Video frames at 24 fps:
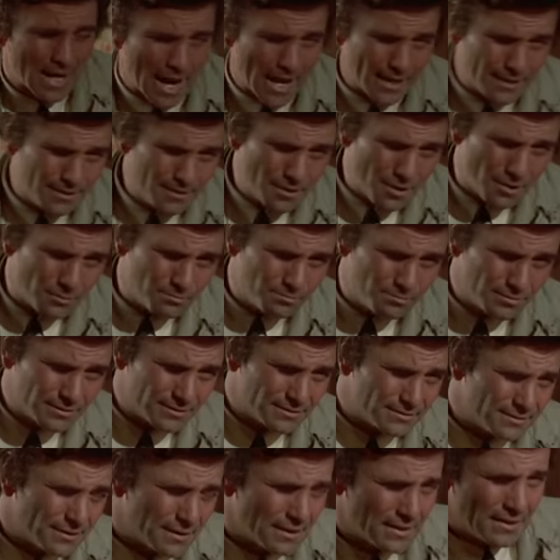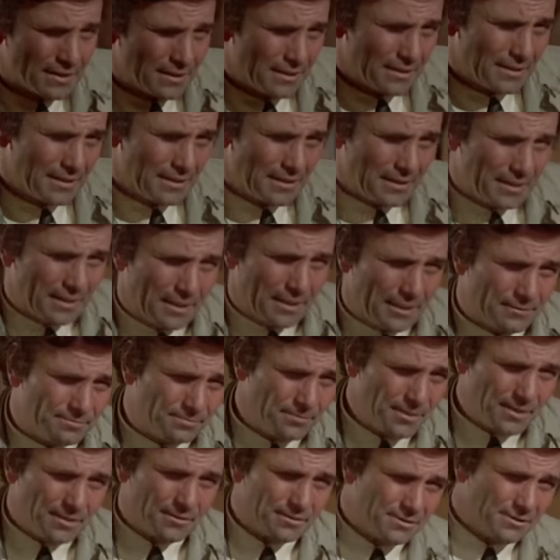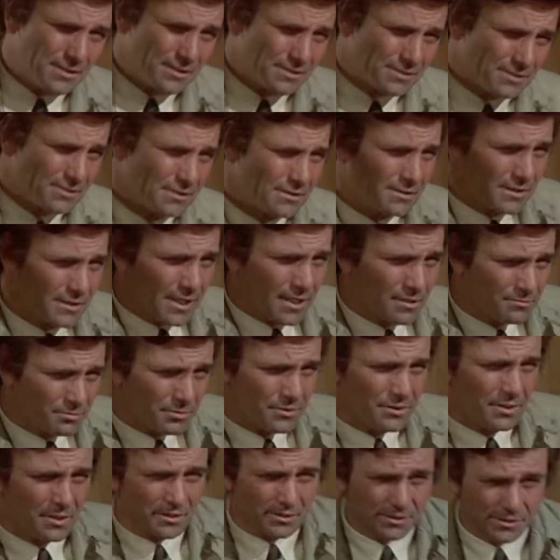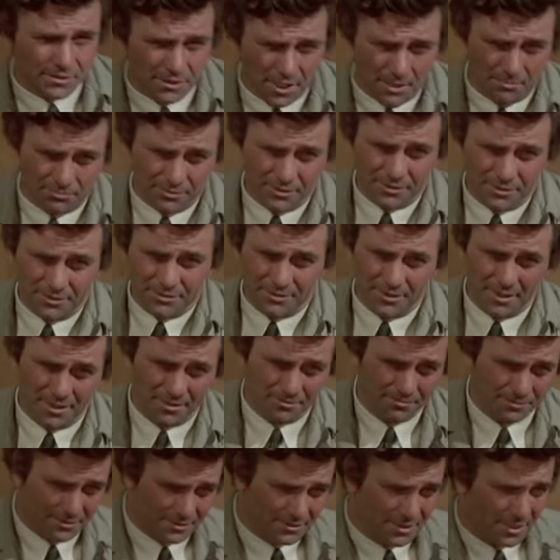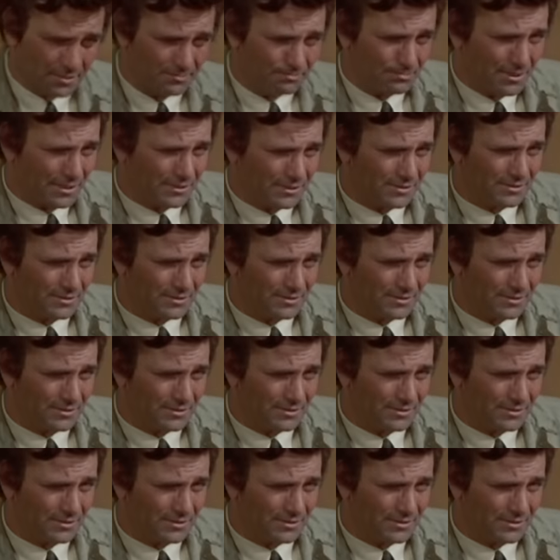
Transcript: I know, but if we could just stick with the assumption that it was done by